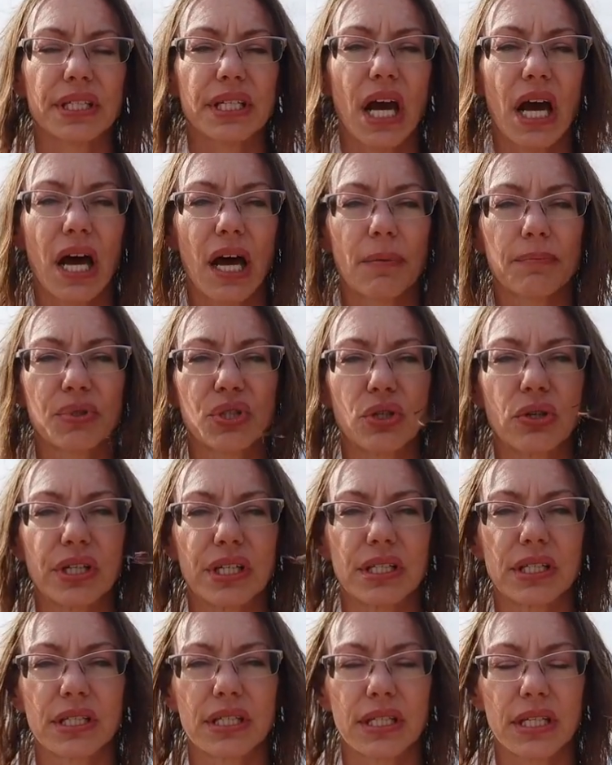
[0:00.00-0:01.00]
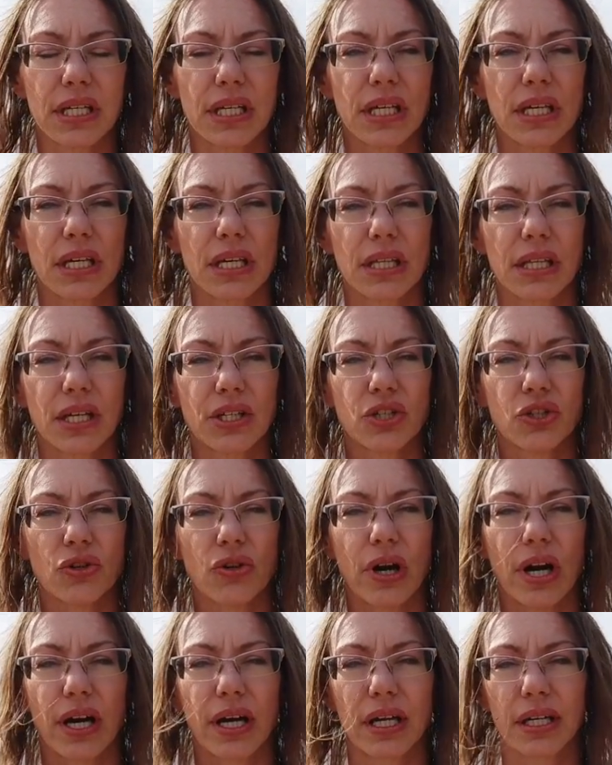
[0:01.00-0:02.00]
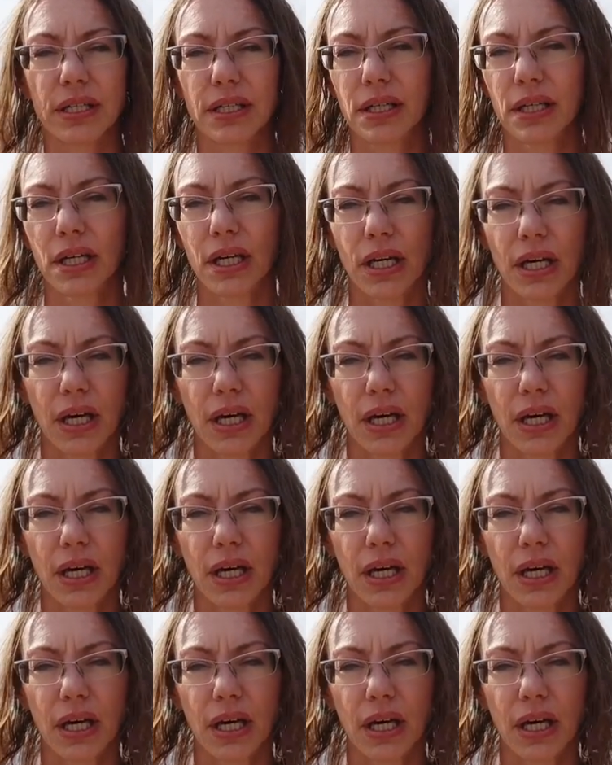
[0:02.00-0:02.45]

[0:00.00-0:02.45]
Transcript: top so you can see that you're on